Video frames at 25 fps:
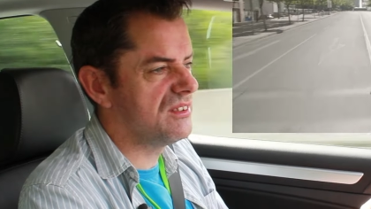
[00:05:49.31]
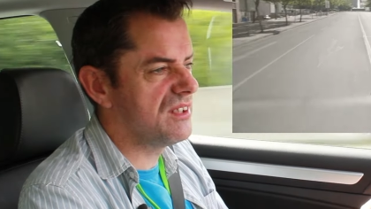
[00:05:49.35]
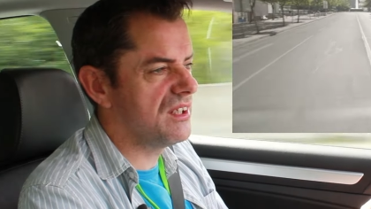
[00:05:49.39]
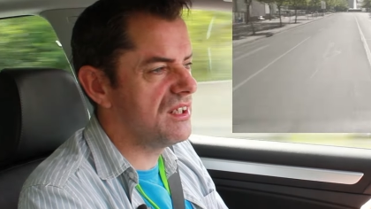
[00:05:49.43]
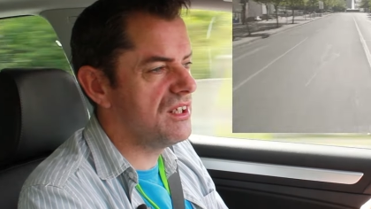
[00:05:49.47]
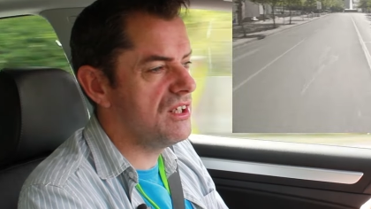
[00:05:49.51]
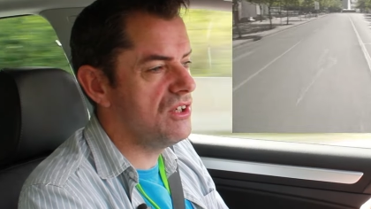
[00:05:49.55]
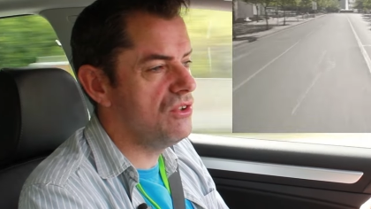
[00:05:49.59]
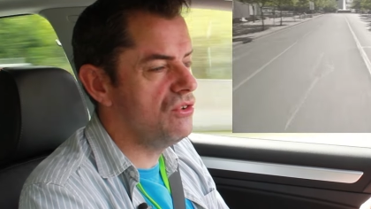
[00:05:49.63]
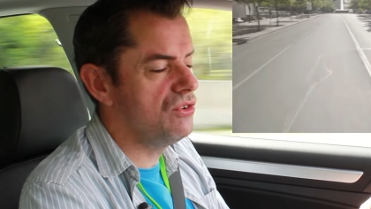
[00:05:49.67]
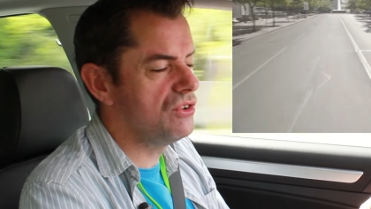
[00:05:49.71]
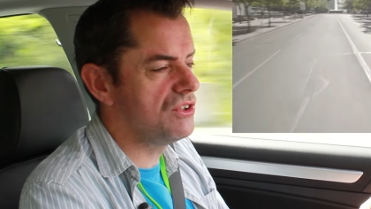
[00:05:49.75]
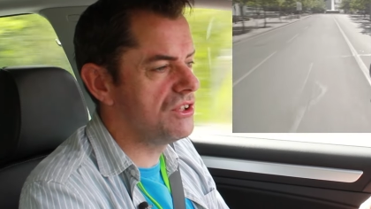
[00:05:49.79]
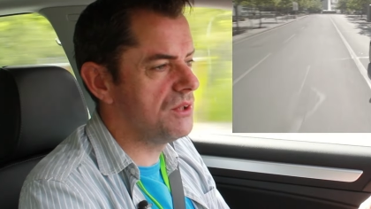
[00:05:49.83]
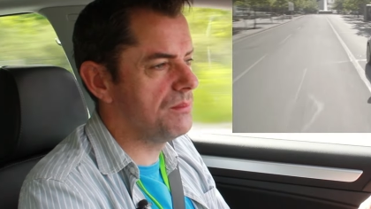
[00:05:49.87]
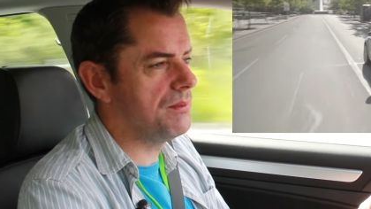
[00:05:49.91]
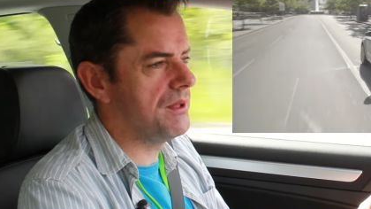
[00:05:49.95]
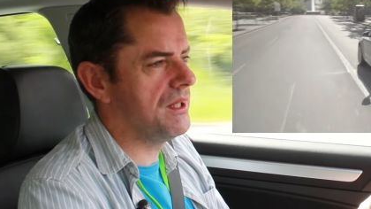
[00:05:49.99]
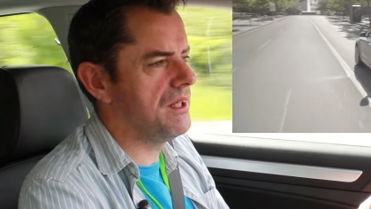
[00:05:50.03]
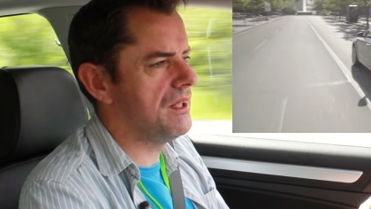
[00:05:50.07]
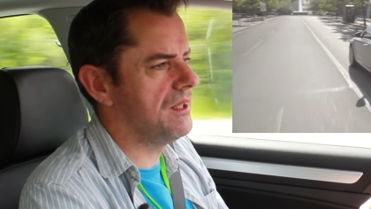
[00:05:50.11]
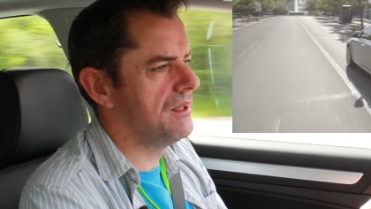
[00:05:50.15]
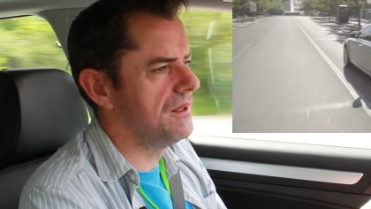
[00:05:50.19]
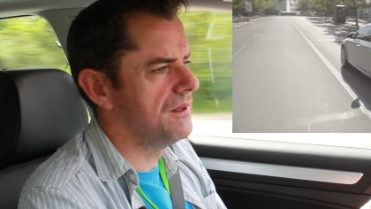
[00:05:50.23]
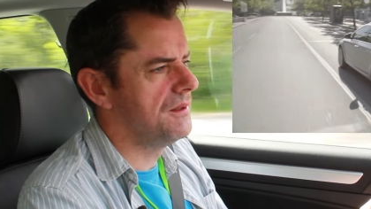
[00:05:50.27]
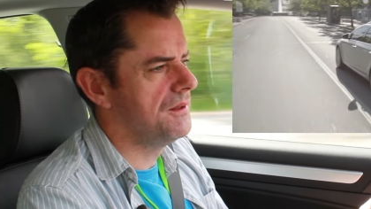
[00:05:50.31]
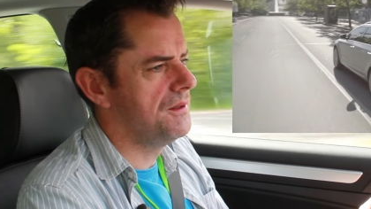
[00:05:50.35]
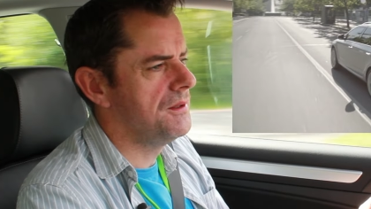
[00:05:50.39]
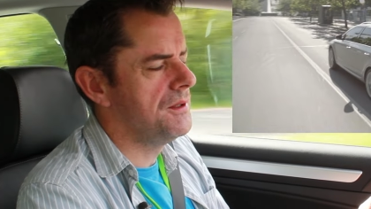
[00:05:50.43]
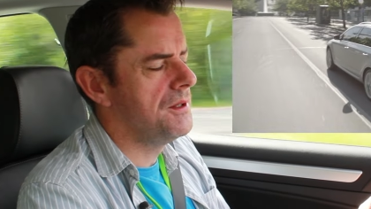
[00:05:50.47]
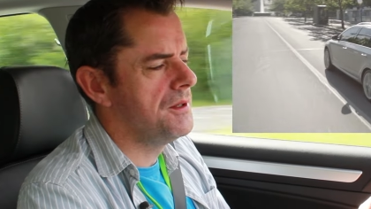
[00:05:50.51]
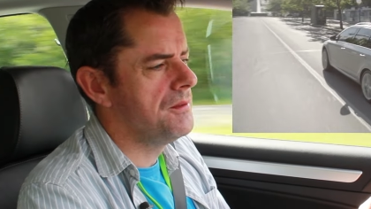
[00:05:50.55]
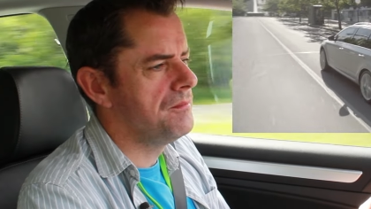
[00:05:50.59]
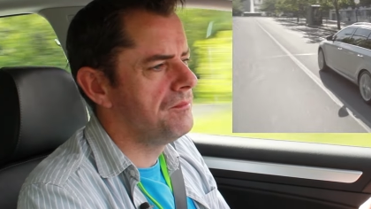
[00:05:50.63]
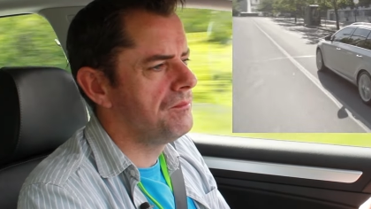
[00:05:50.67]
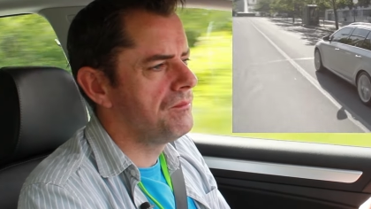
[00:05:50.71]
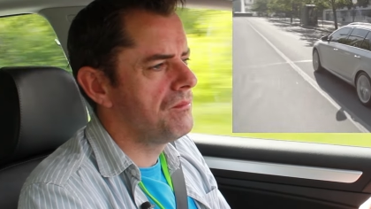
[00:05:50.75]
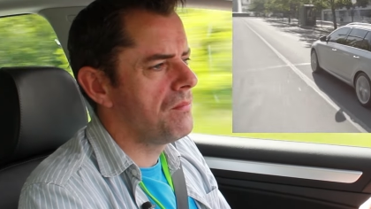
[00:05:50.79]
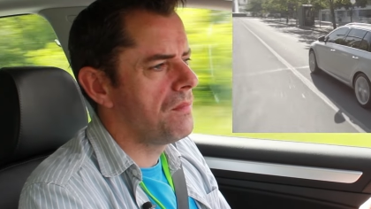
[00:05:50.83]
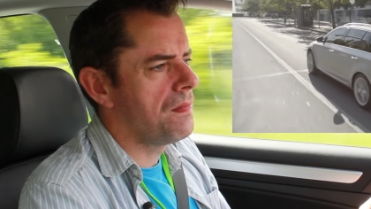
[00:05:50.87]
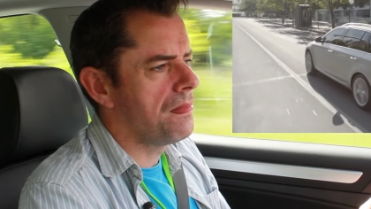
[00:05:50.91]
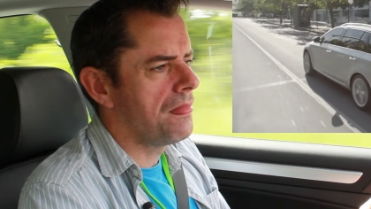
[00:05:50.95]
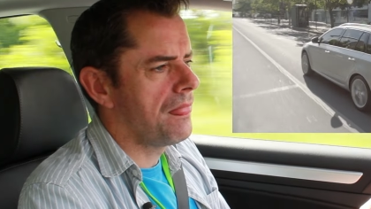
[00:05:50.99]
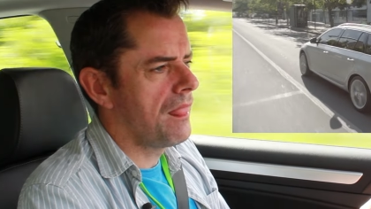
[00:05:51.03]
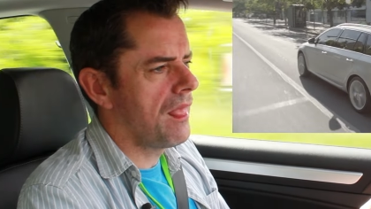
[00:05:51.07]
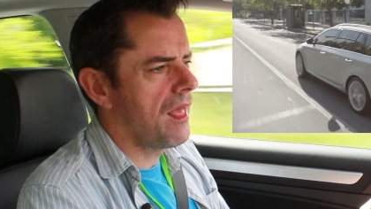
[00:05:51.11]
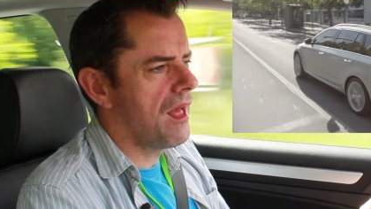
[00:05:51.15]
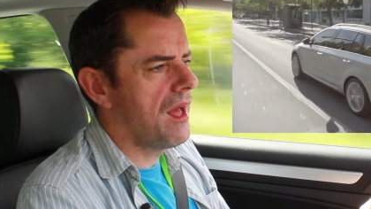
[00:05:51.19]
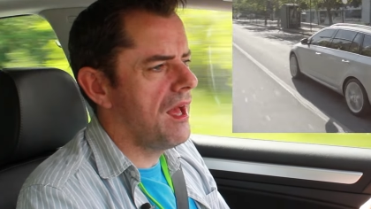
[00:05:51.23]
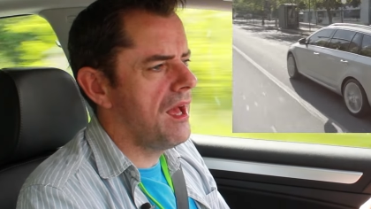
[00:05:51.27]
than it used to be.
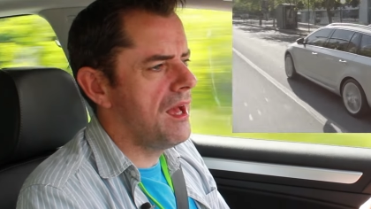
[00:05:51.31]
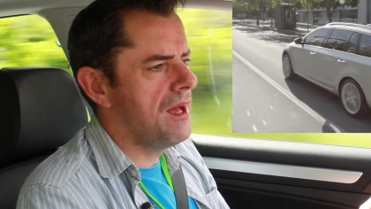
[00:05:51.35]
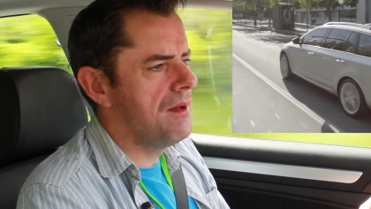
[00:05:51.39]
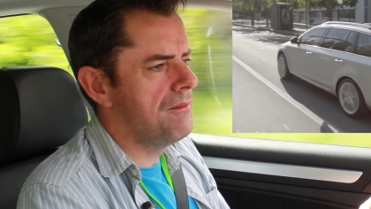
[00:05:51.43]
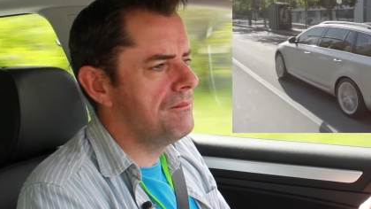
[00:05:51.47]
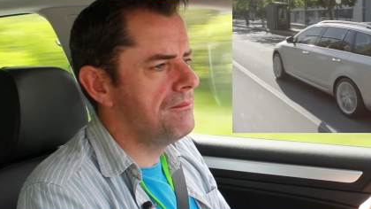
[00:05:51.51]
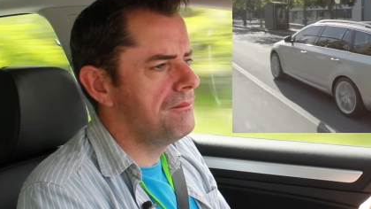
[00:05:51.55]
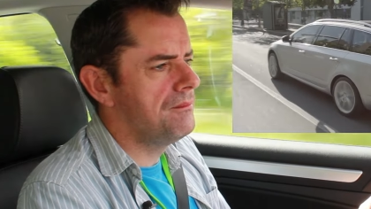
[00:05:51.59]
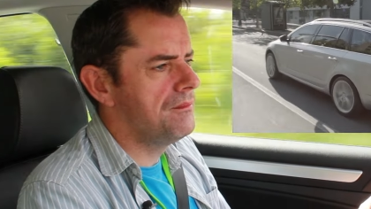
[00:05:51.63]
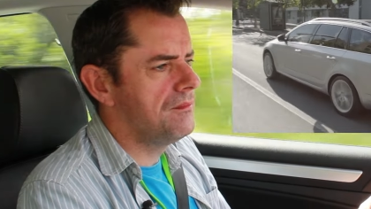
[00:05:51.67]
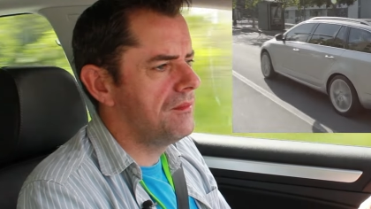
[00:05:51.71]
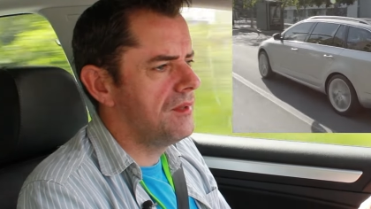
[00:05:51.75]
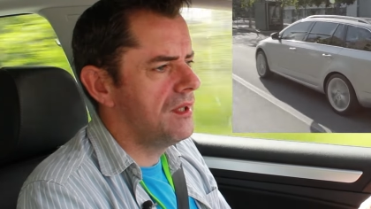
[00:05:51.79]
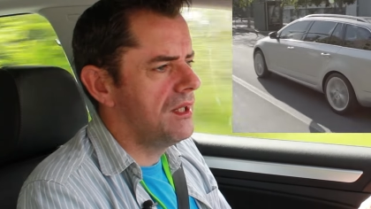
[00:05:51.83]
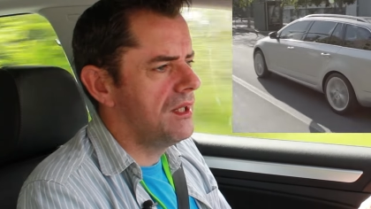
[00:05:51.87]
And